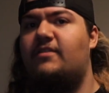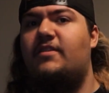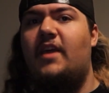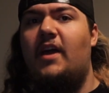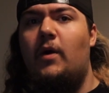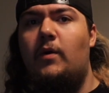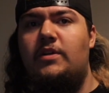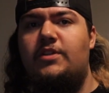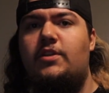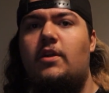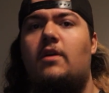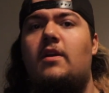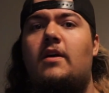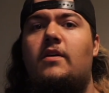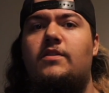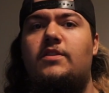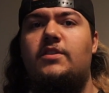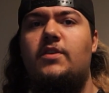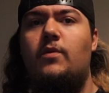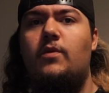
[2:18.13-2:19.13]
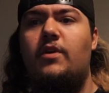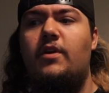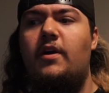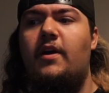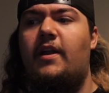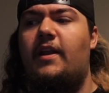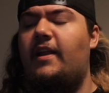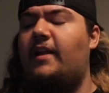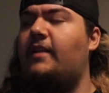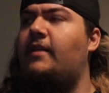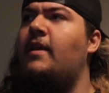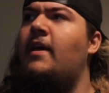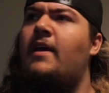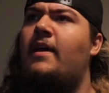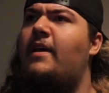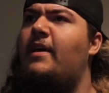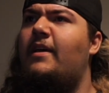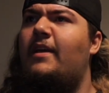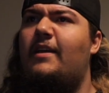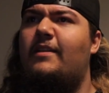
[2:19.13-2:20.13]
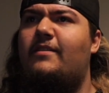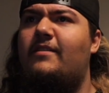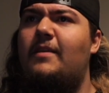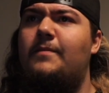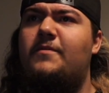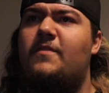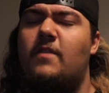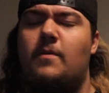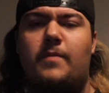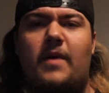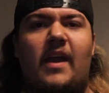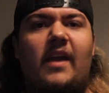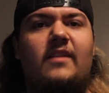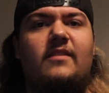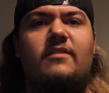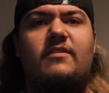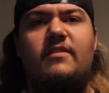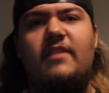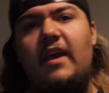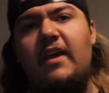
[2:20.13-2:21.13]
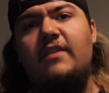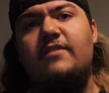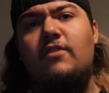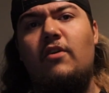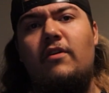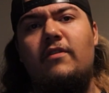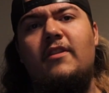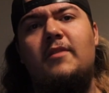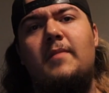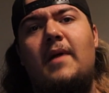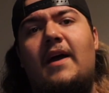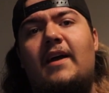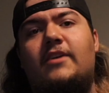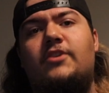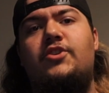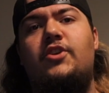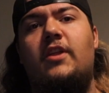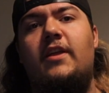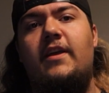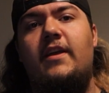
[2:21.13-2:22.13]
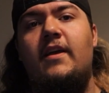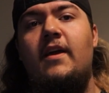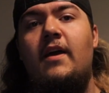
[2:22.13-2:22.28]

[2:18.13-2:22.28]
They always turn out so good, and it seems that the paint stays on them actually.